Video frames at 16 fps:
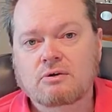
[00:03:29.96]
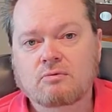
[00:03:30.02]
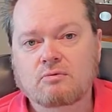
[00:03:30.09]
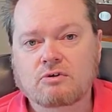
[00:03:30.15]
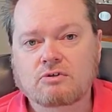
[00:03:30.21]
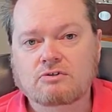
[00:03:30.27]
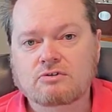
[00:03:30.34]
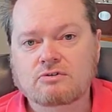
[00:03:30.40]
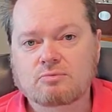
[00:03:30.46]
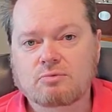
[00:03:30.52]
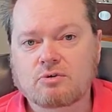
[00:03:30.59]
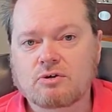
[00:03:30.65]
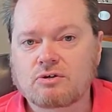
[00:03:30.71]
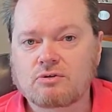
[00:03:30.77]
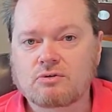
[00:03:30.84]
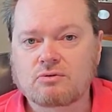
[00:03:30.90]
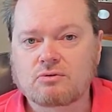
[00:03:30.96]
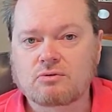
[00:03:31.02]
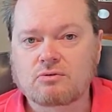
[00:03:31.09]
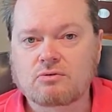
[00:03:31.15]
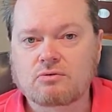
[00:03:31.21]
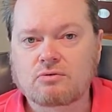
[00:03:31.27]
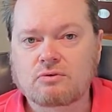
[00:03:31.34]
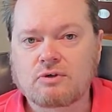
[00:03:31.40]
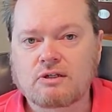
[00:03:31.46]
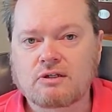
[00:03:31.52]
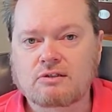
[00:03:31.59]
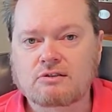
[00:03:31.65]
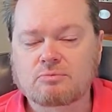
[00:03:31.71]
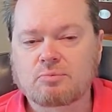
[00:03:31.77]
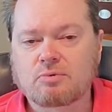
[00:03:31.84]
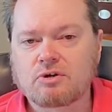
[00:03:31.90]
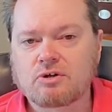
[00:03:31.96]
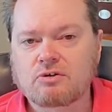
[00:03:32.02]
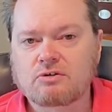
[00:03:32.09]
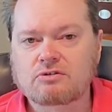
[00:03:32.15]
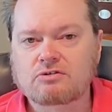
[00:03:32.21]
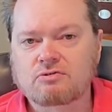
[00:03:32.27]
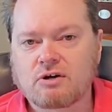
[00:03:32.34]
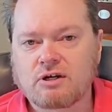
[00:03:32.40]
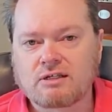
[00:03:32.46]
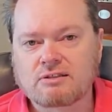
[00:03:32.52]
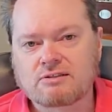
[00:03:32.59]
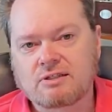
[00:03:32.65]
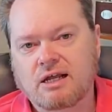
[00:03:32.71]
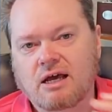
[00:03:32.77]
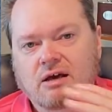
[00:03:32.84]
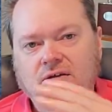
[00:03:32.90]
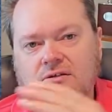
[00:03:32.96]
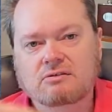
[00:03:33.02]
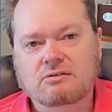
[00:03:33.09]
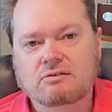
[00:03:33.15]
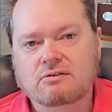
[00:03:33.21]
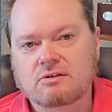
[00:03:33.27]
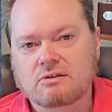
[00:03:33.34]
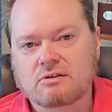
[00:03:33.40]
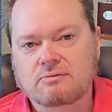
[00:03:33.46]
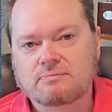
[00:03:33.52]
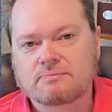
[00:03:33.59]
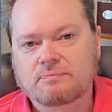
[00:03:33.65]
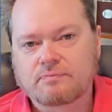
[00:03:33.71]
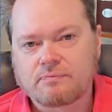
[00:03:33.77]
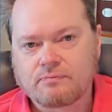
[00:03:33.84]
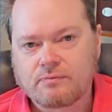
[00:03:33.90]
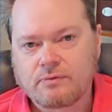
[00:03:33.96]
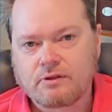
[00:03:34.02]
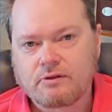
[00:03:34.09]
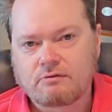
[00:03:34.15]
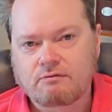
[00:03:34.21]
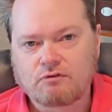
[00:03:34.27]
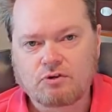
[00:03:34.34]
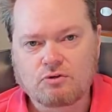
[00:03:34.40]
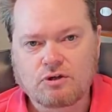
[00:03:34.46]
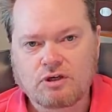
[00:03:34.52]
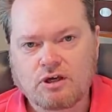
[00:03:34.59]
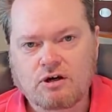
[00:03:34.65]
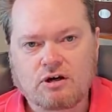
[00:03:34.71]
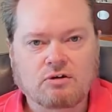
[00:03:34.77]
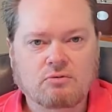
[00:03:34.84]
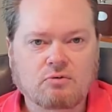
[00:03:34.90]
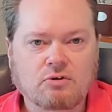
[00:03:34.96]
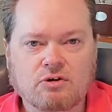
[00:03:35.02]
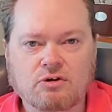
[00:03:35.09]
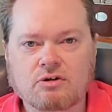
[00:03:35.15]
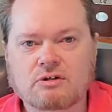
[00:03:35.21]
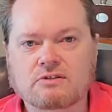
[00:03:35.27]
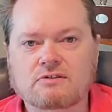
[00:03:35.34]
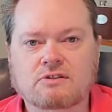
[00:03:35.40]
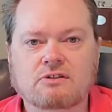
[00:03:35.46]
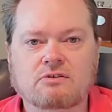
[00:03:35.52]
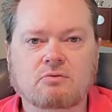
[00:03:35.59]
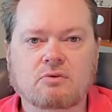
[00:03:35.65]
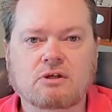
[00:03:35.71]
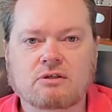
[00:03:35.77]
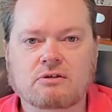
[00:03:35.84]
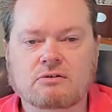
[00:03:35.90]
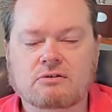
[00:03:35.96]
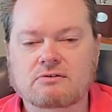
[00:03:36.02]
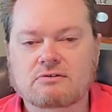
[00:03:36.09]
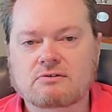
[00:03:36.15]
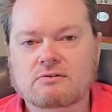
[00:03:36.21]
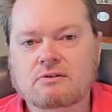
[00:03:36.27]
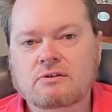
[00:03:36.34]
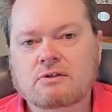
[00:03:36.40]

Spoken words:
which is pretty cool. And it's a pretty good transit out to the viewing area where you're going to see the whales.